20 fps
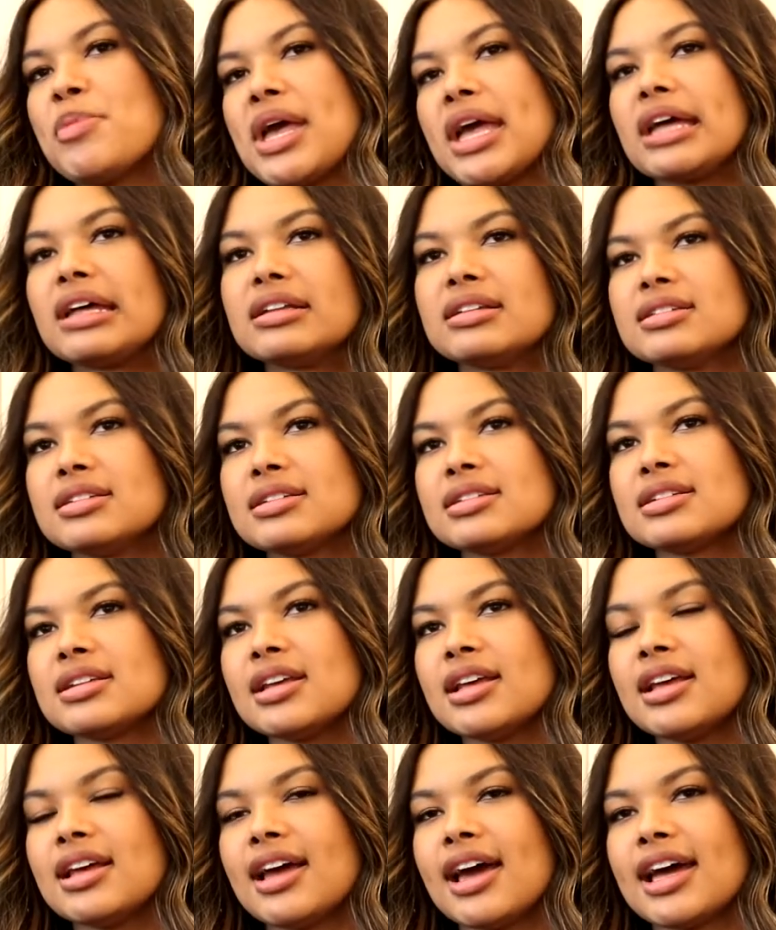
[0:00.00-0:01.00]
band
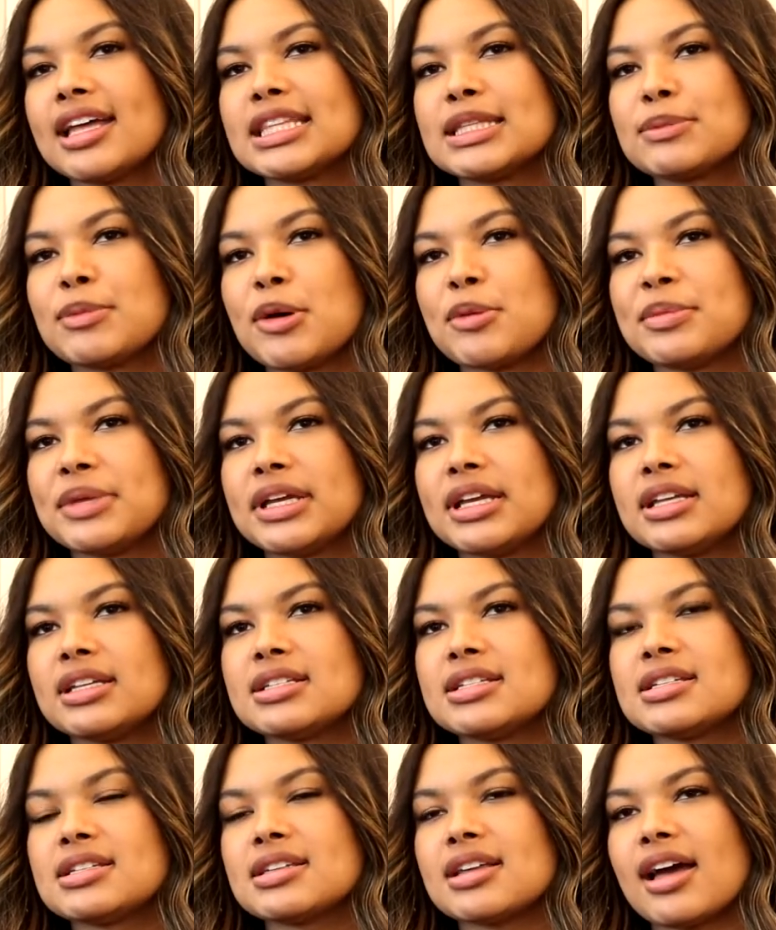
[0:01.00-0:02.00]
at the
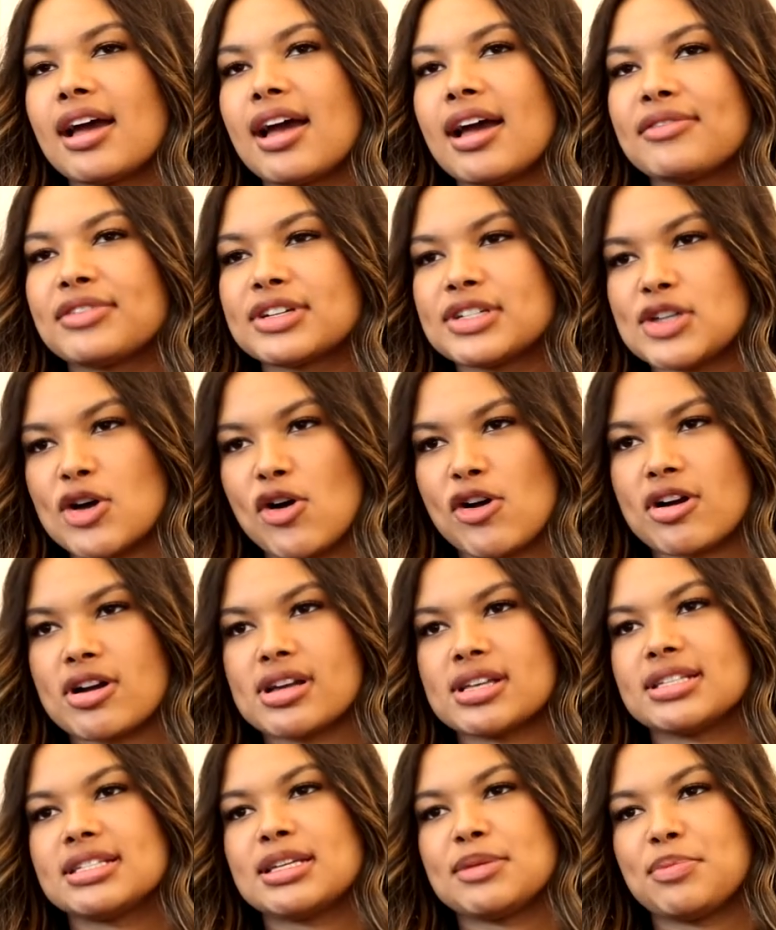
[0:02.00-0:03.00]
moment. I have a
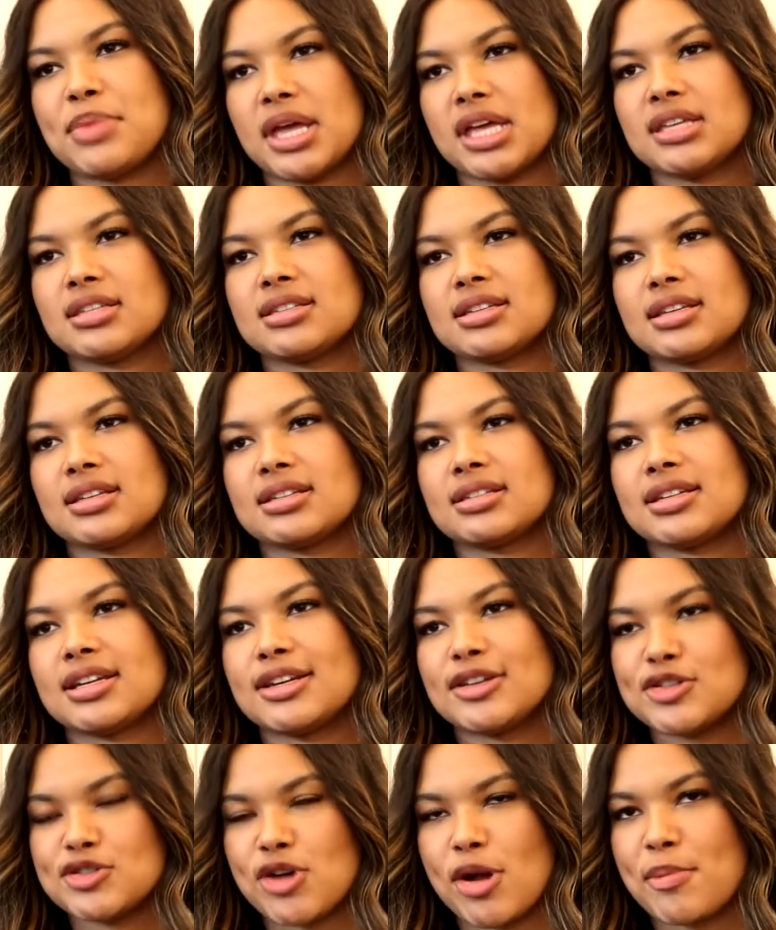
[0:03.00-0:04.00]
guitarist, a bassist,
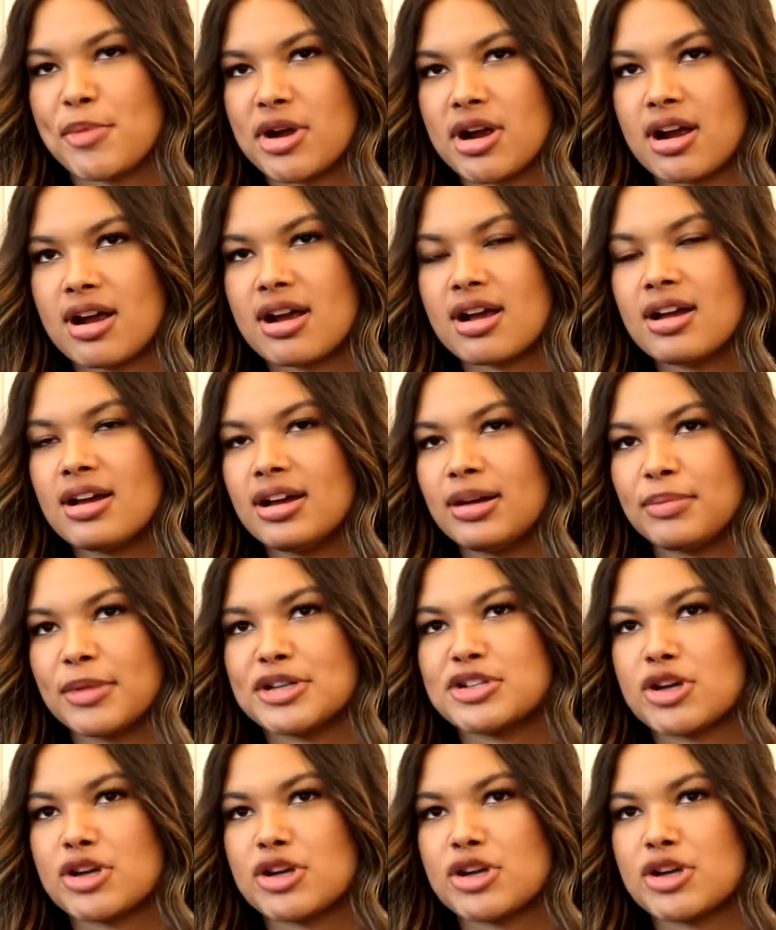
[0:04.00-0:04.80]
and a drummer. My